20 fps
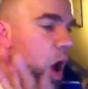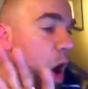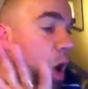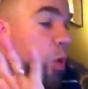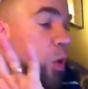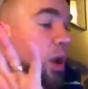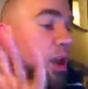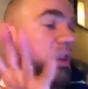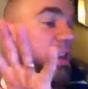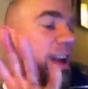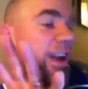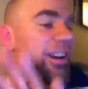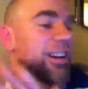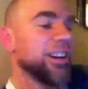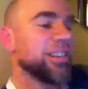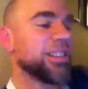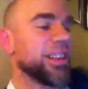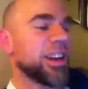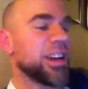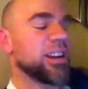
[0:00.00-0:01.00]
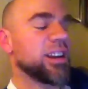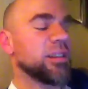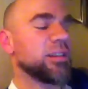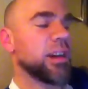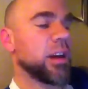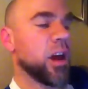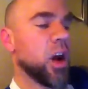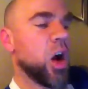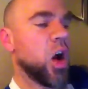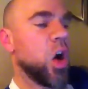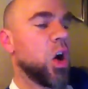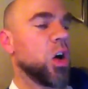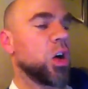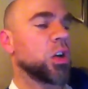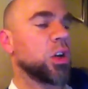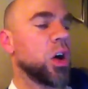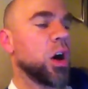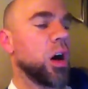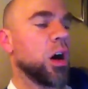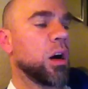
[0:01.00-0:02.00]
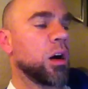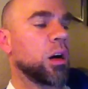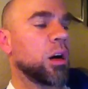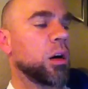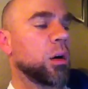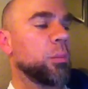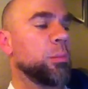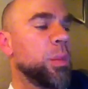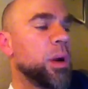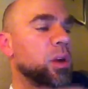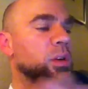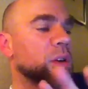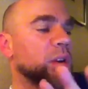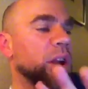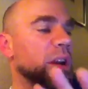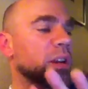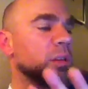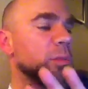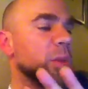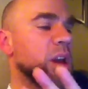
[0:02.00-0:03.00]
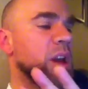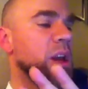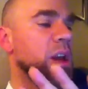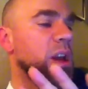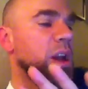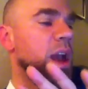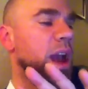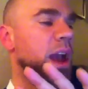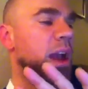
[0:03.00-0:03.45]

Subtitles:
Oh, yeah, they all are better looking than me,